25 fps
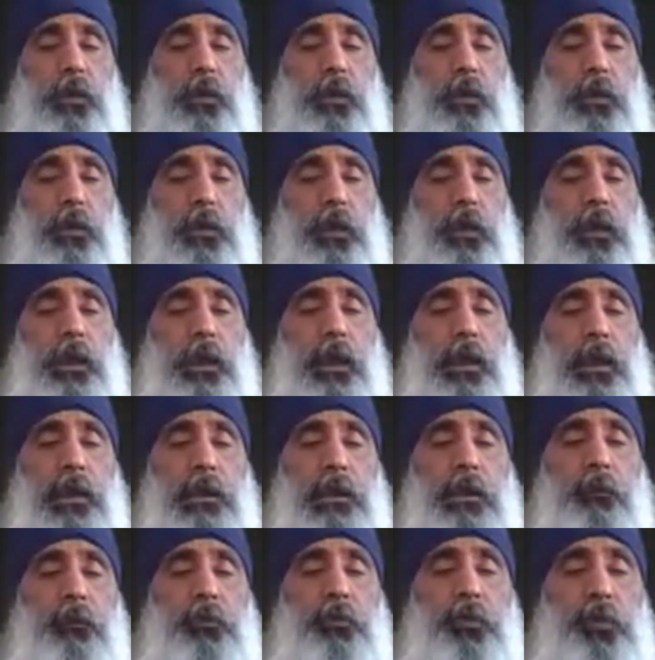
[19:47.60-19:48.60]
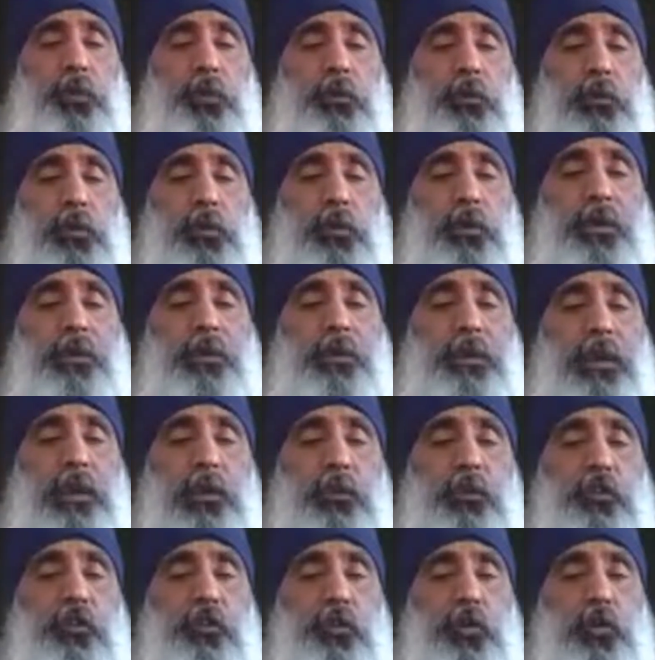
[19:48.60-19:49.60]
And if you notice that your
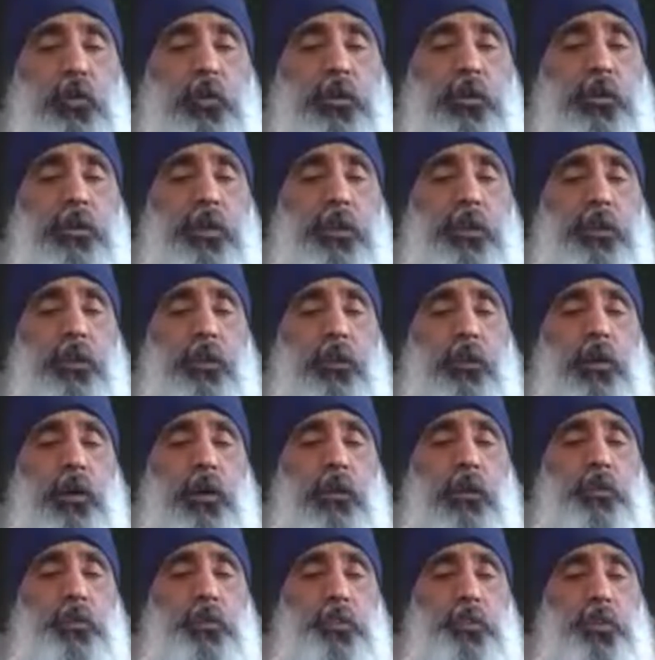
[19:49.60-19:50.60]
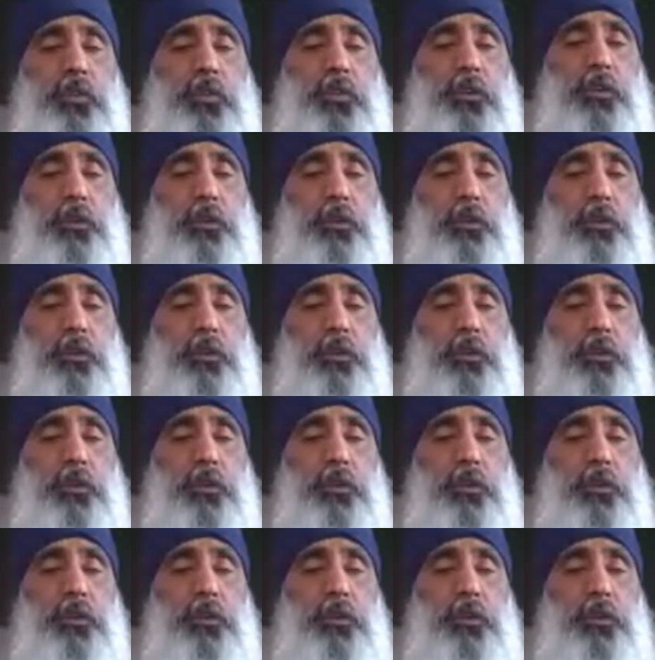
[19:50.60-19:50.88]
shoulders are not hunched,